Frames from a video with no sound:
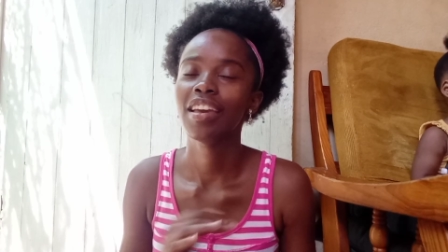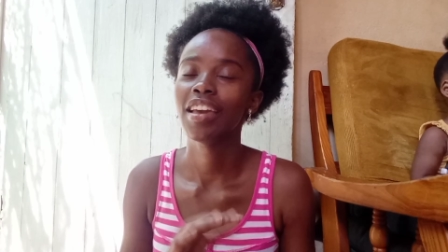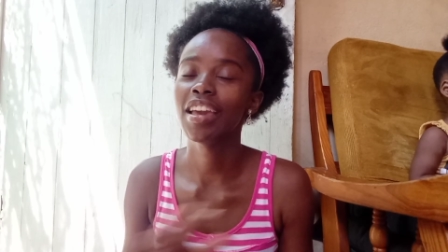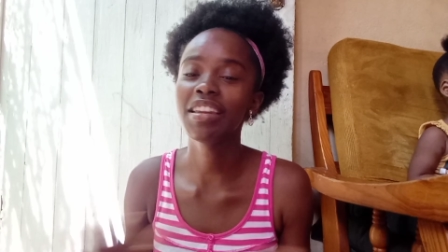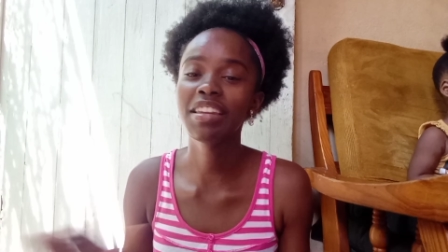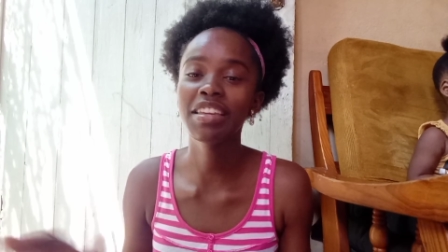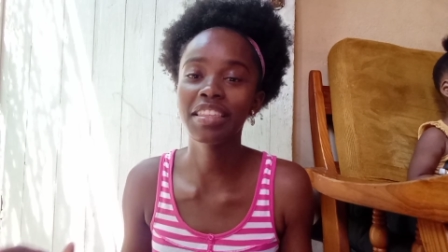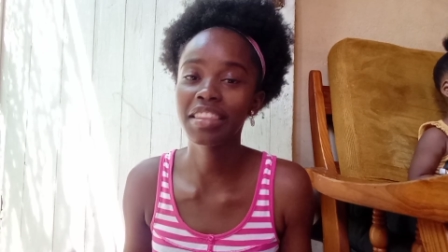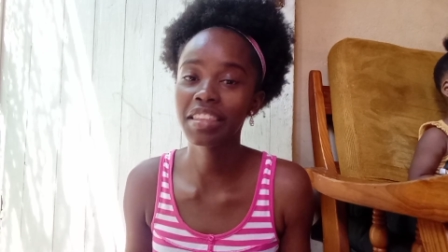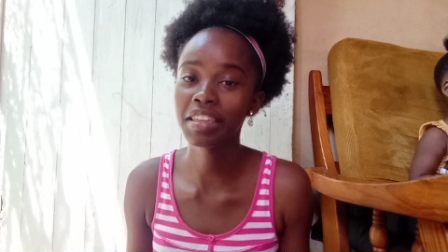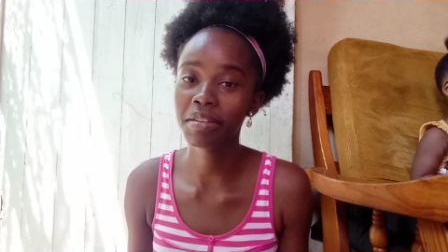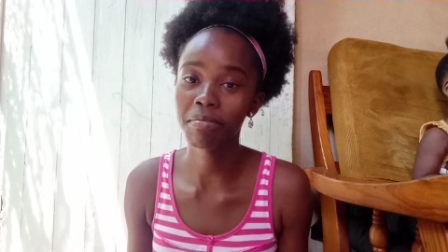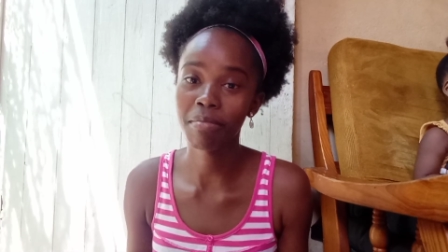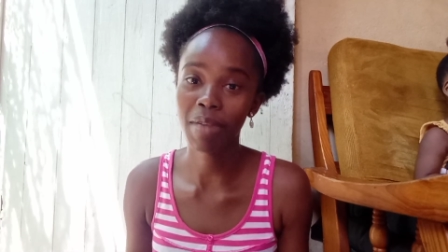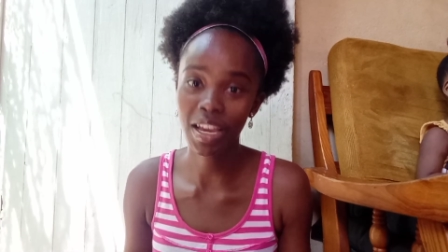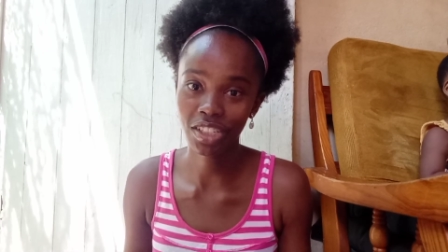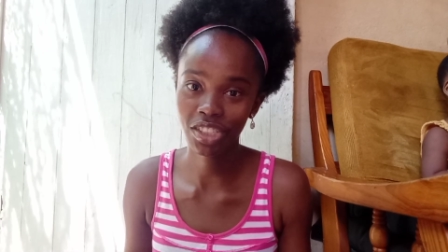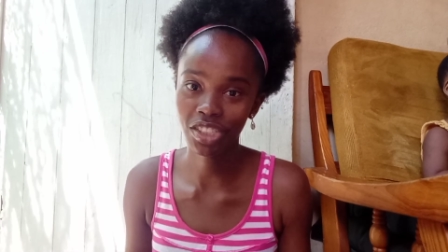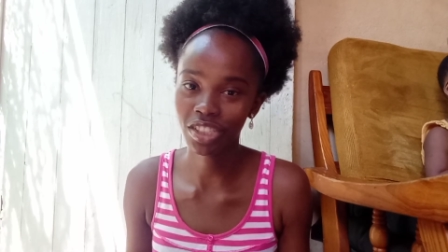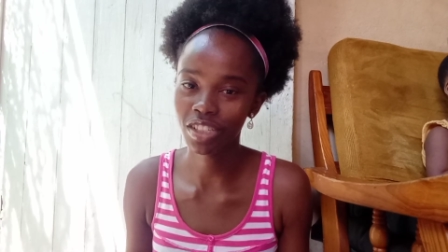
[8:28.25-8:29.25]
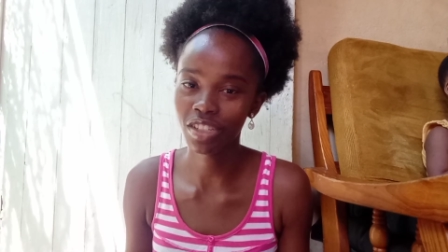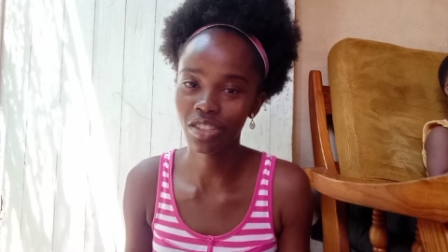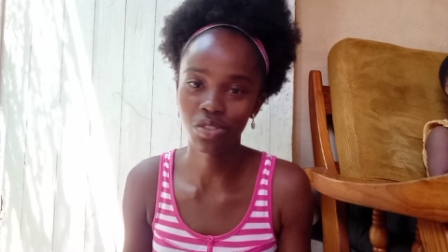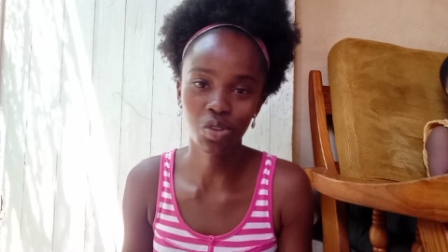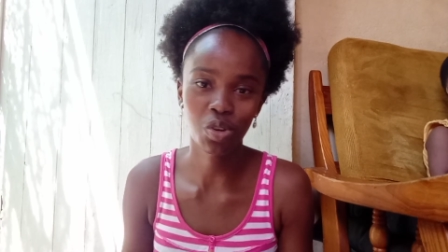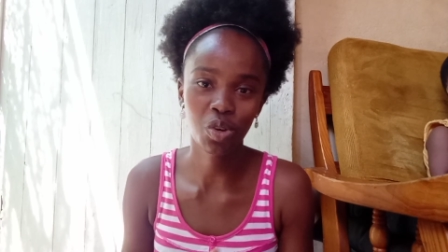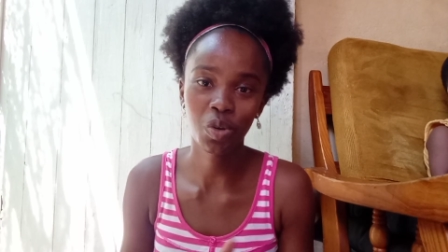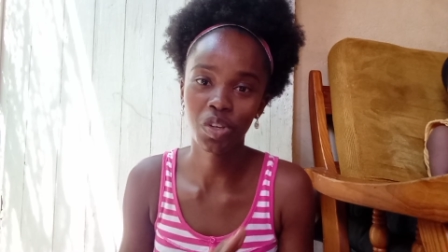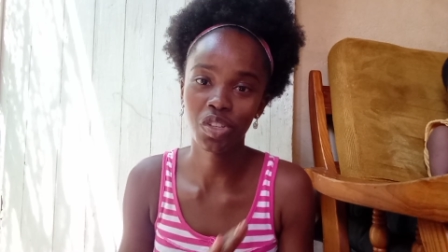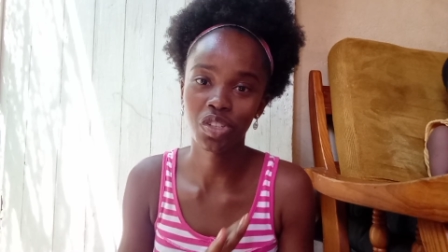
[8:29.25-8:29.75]
Anything matching is
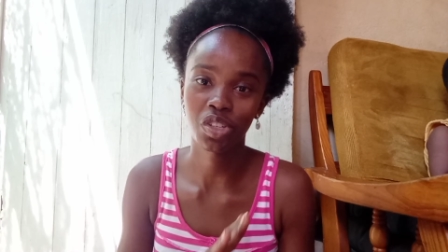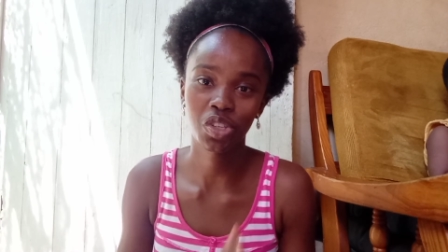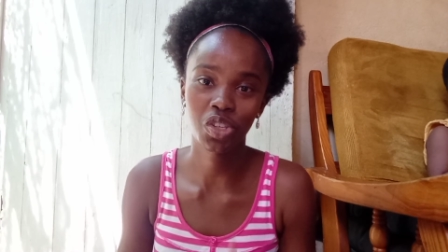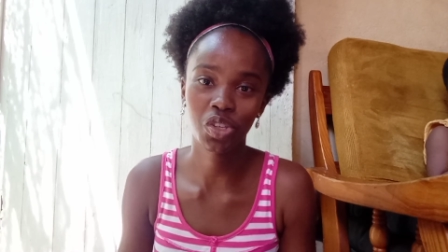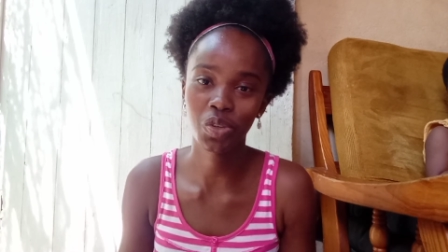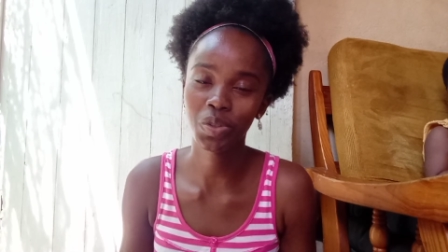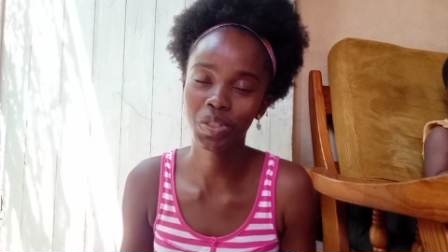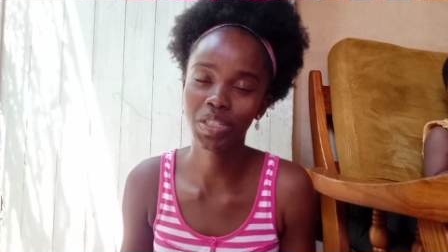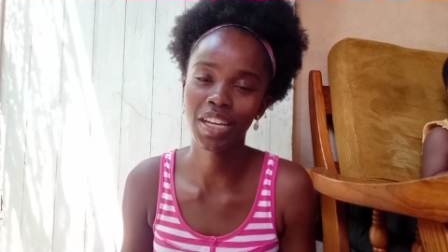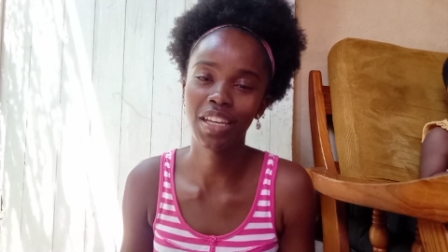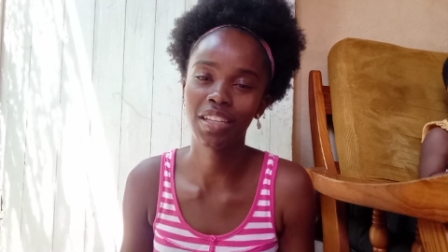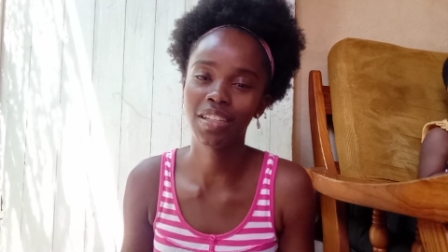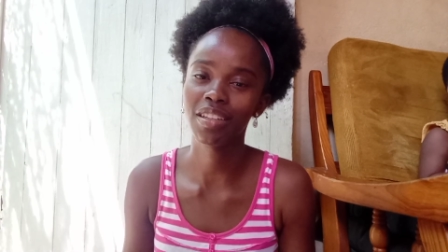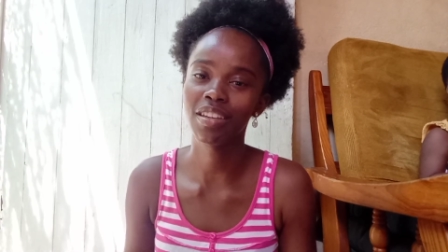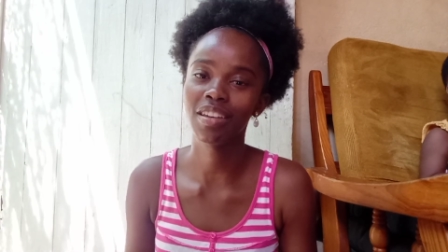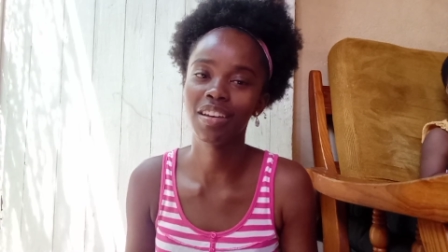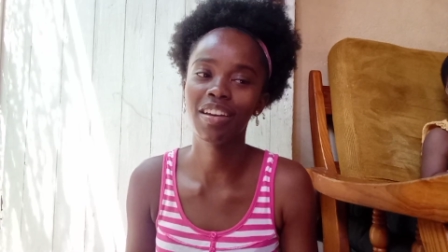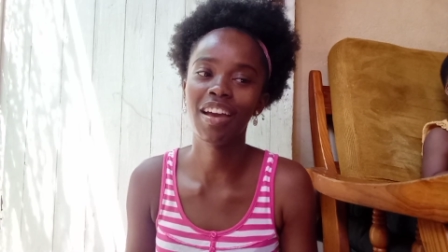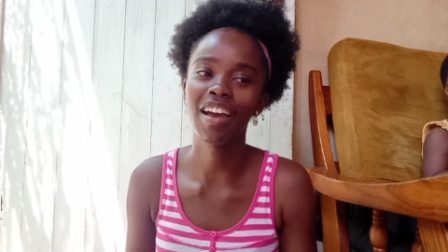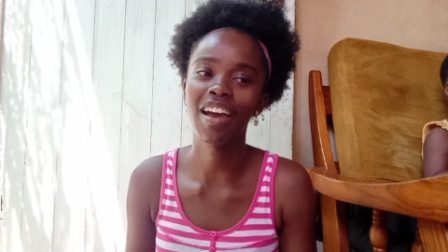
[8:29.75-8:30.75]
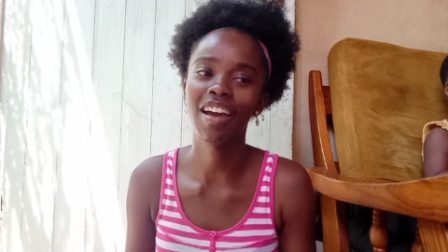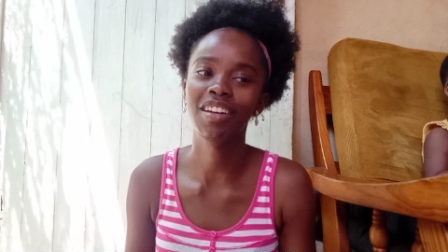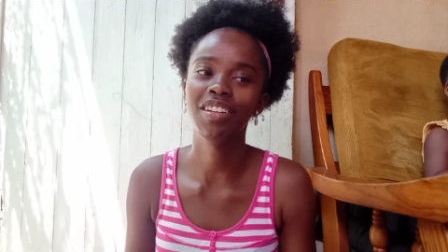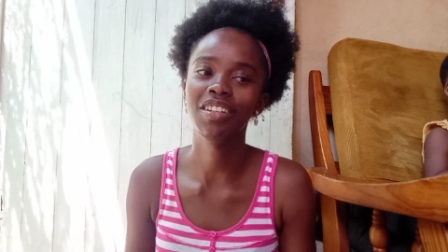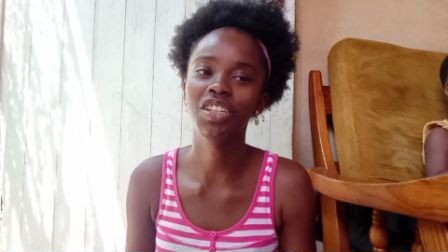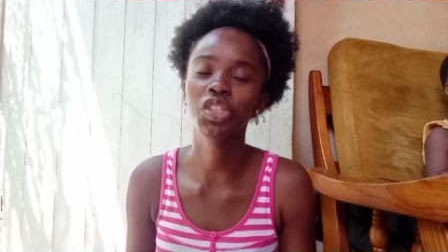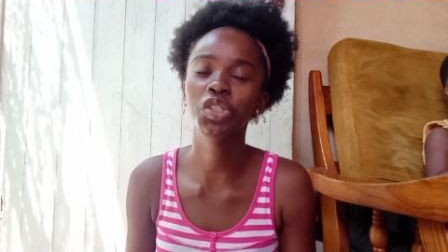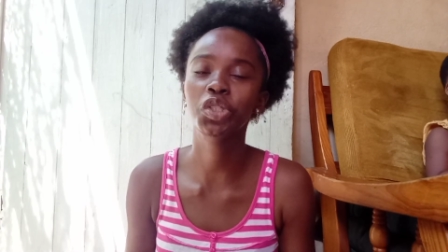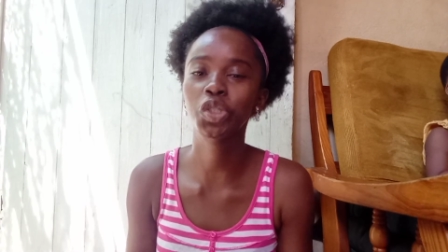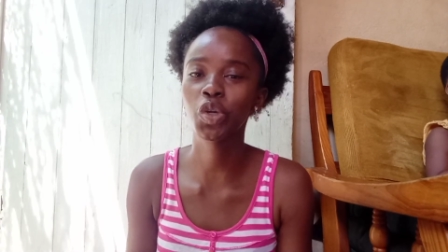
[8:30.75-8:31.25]
always a cute idea,
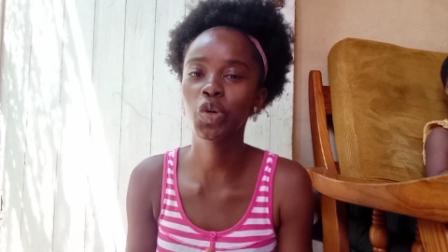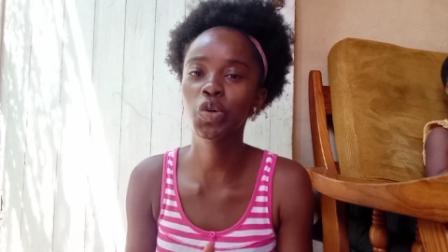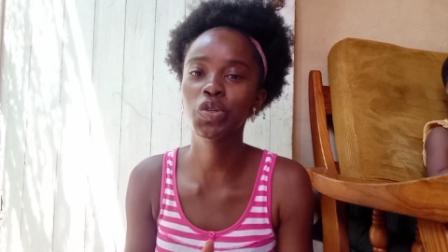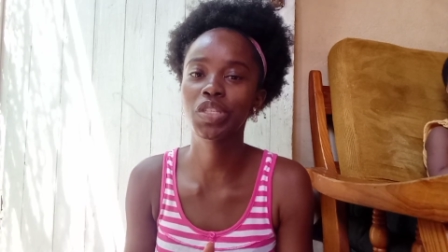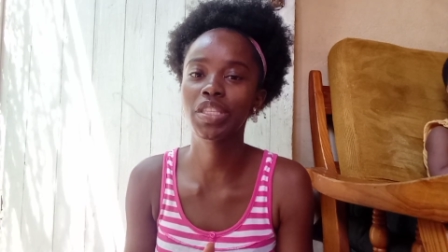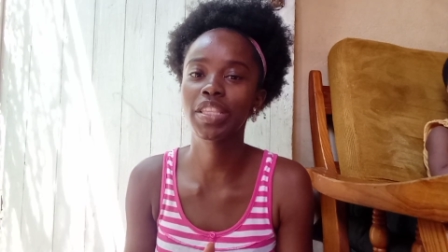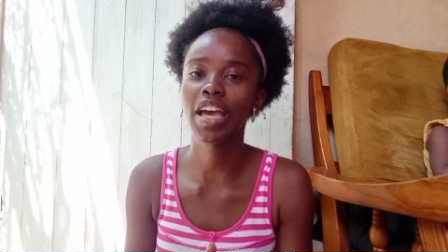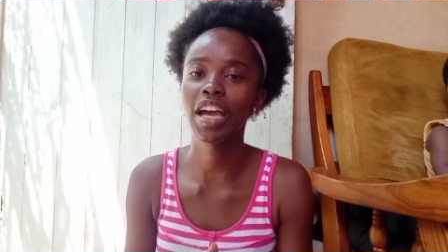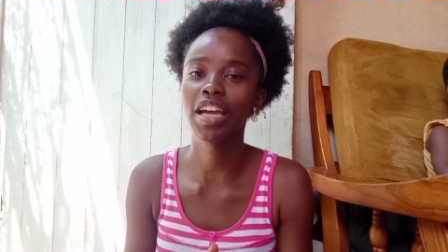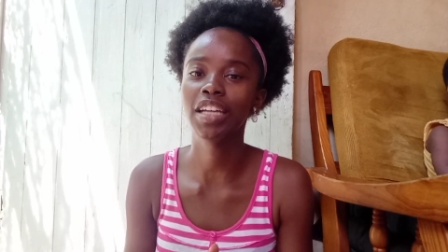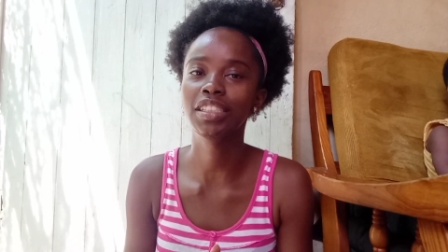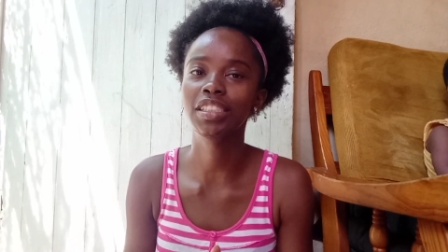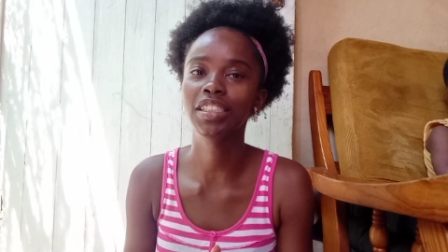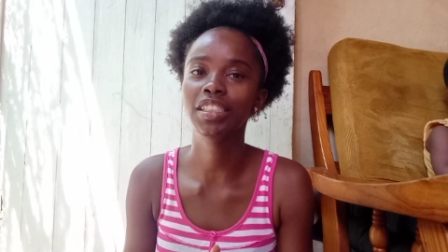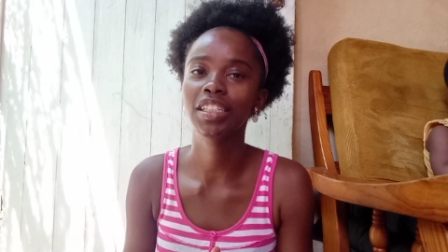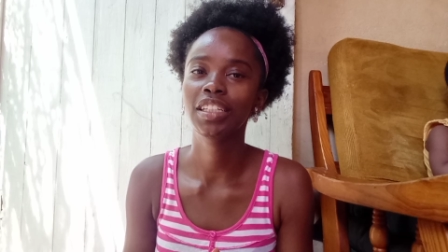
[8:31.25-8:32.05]
and it shows that,